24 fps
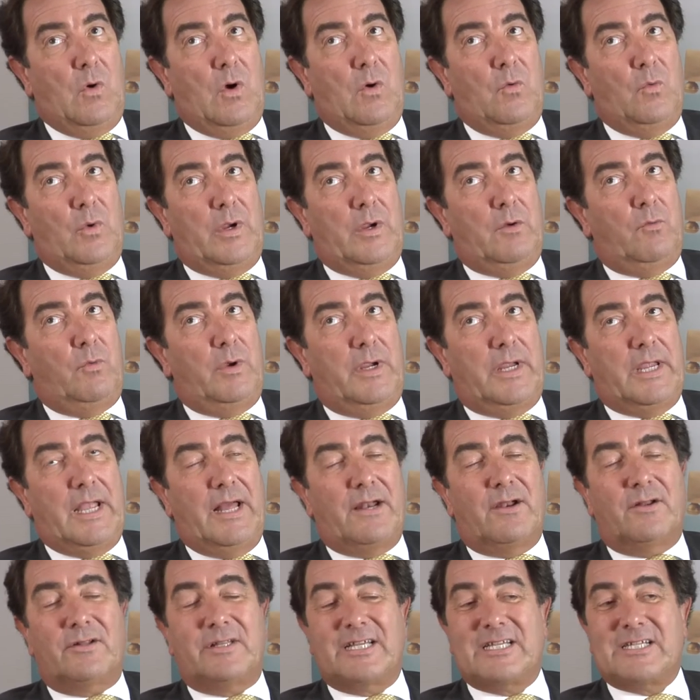We
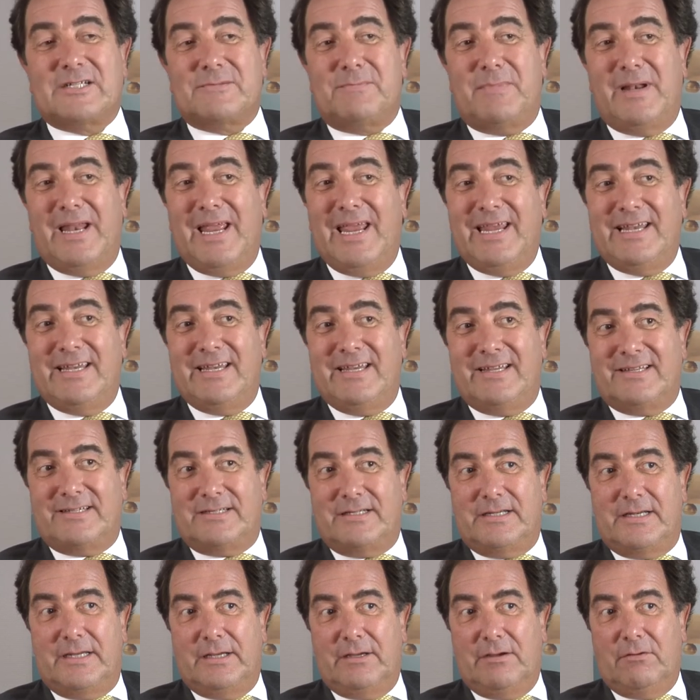cannot explain
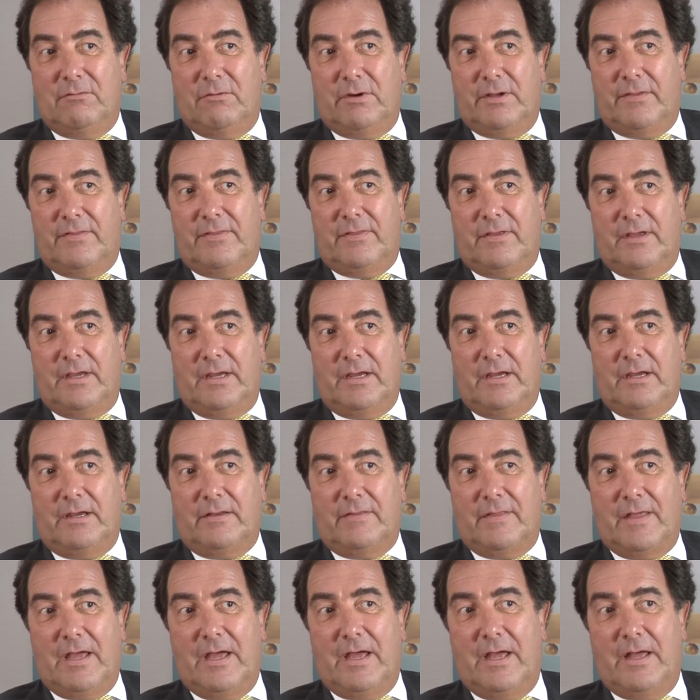easily. We think
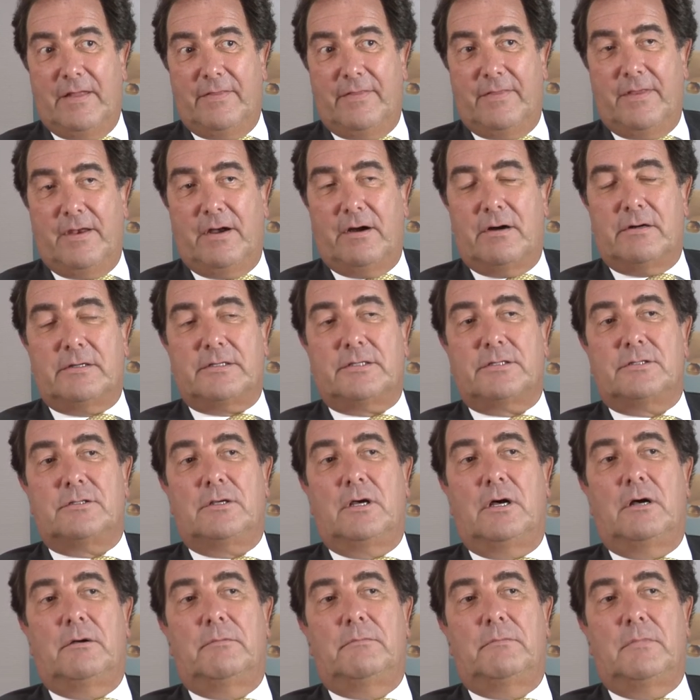that there are
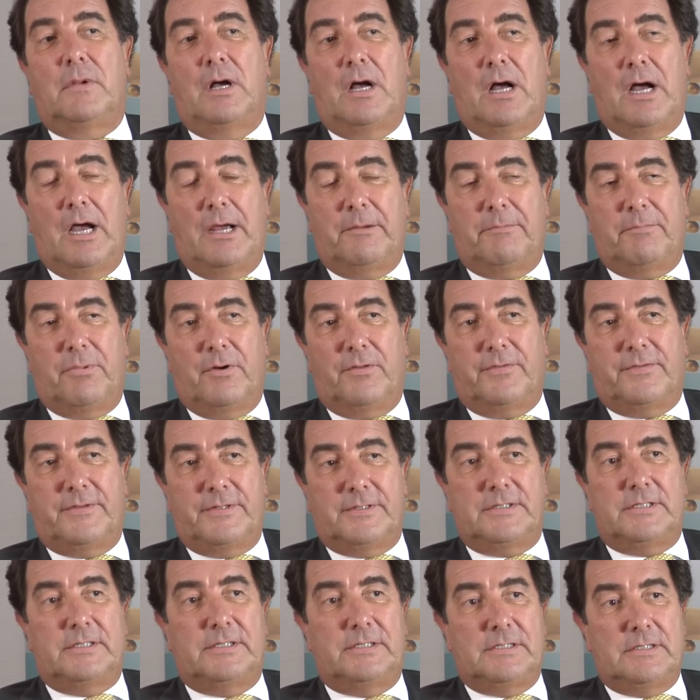some
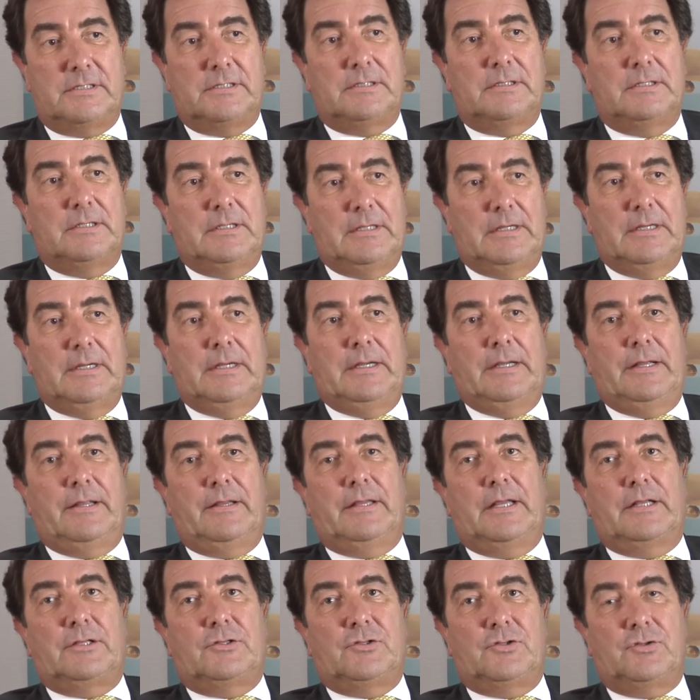hypotheses
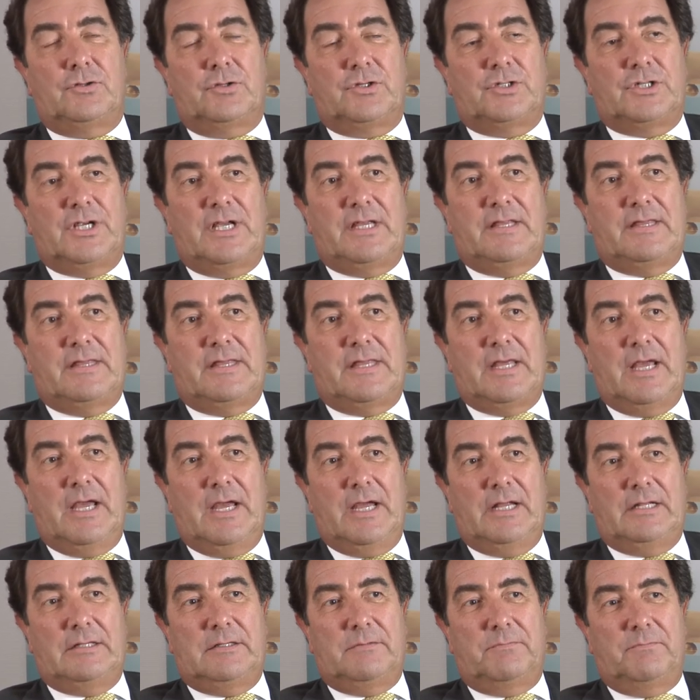that suggest
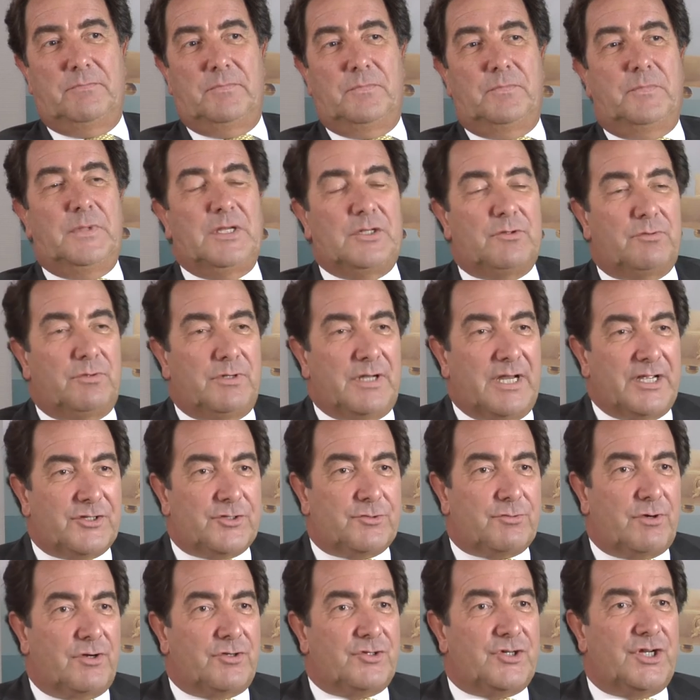that between
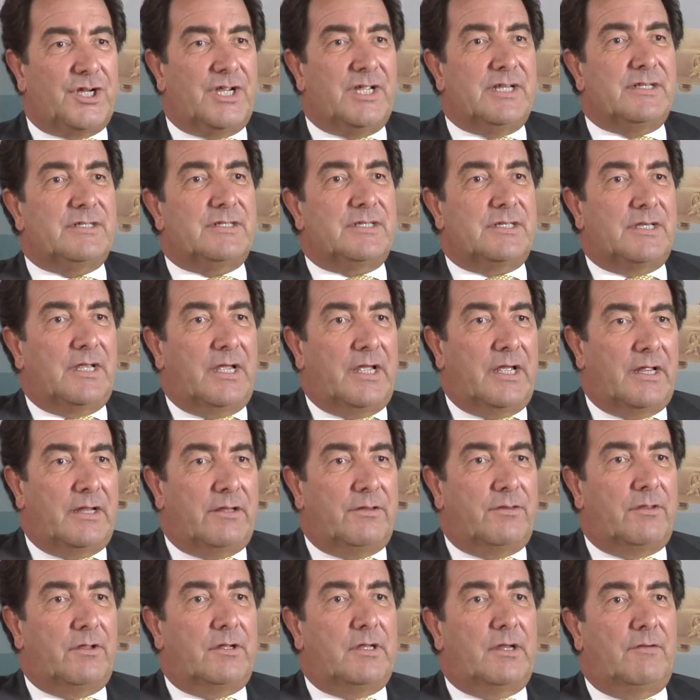estrogens
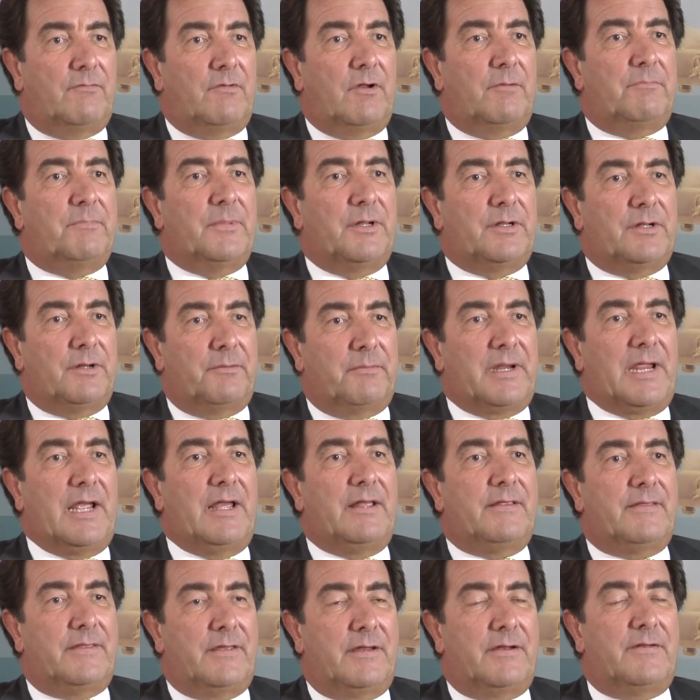and the development of
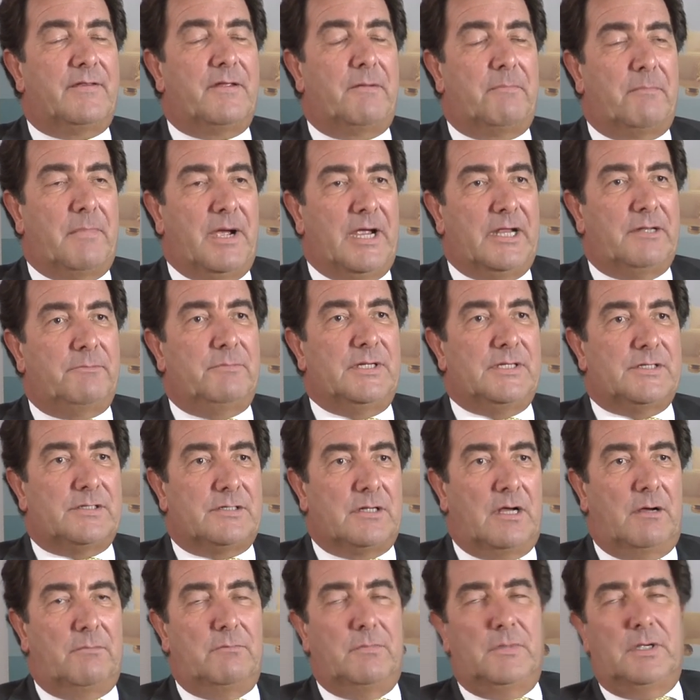cancer, there might be
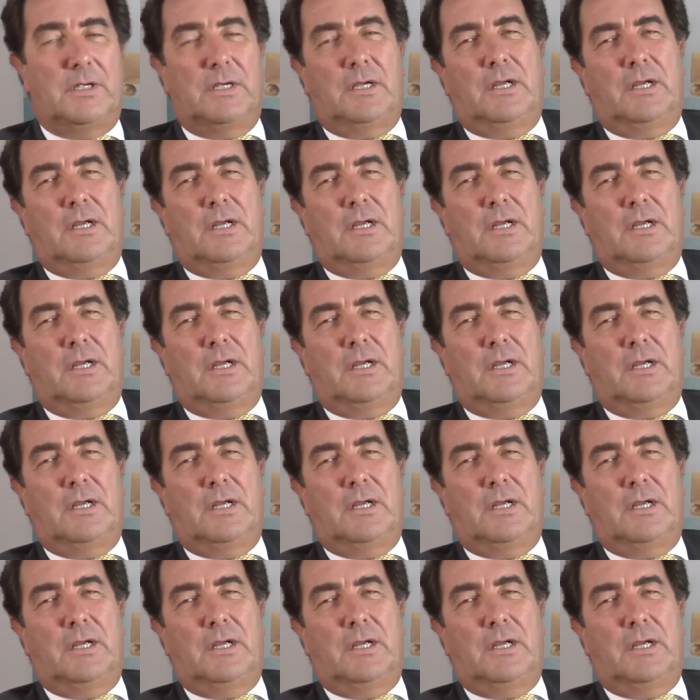some